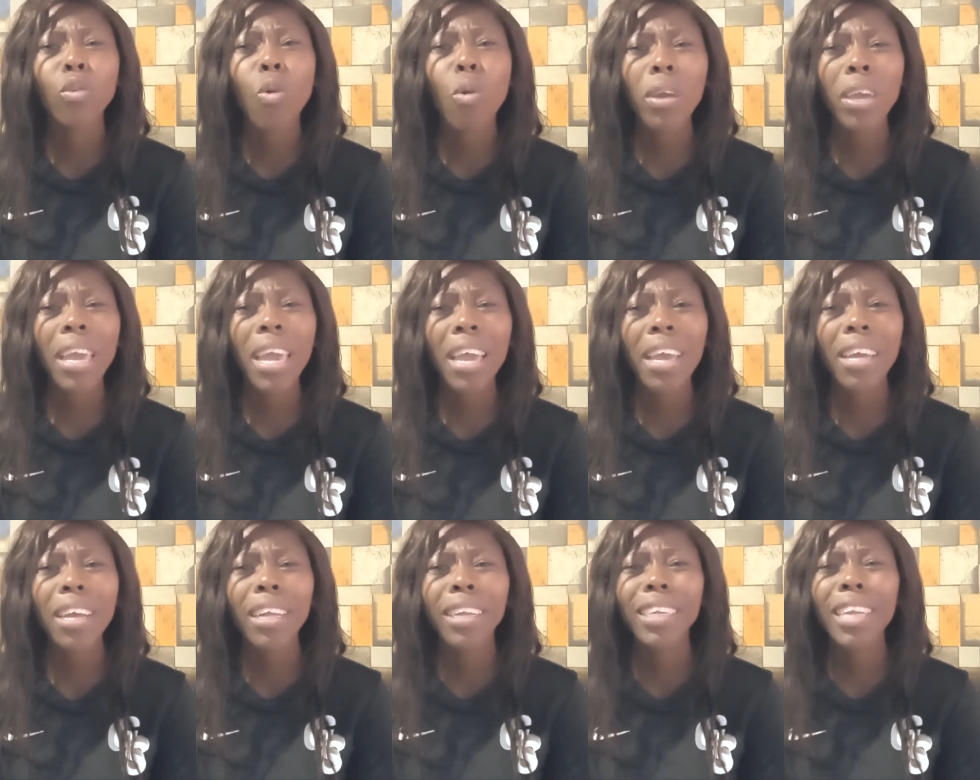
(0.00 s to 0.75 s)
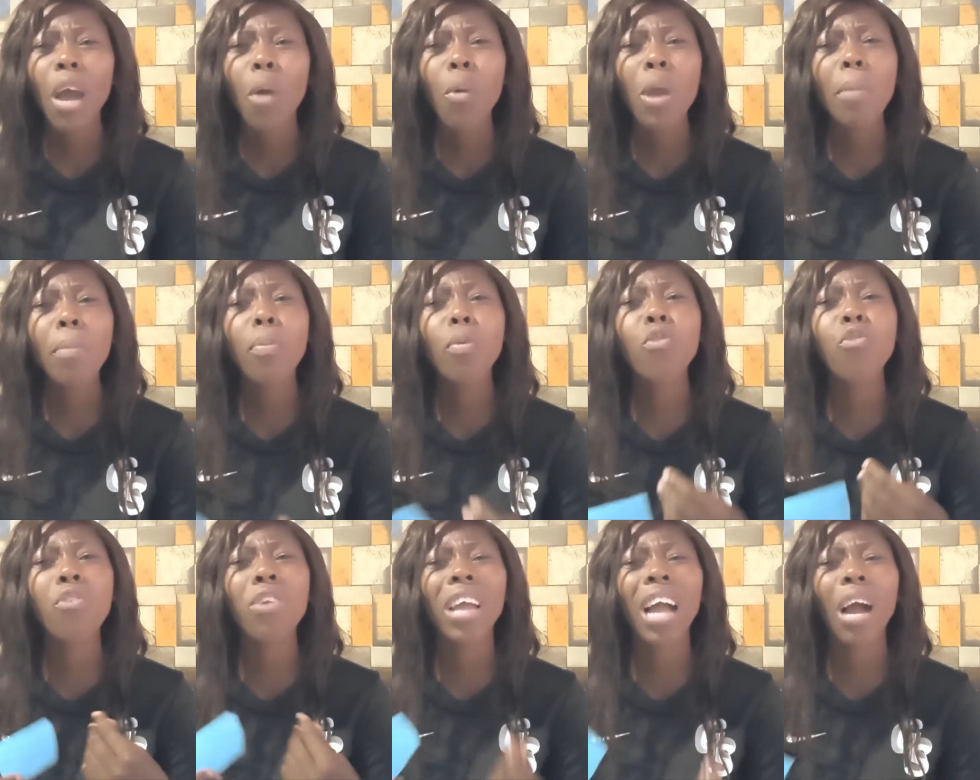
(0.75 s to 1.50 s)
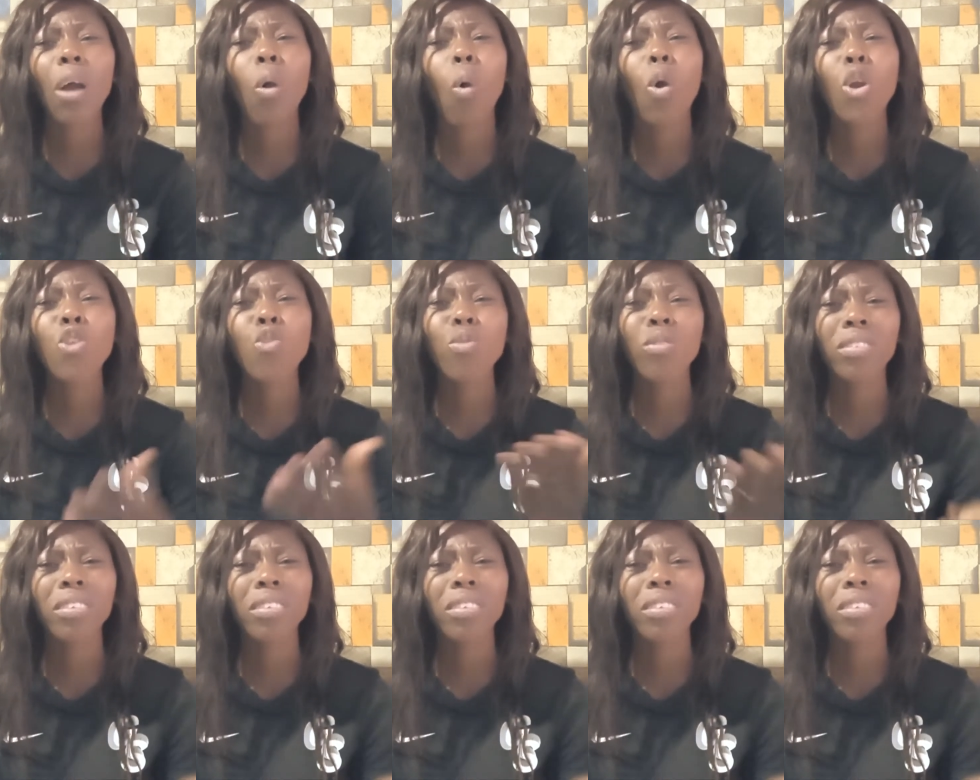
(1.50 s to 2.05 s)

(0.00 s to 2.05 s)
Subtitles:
Okay, now when people drink alcohol, what do you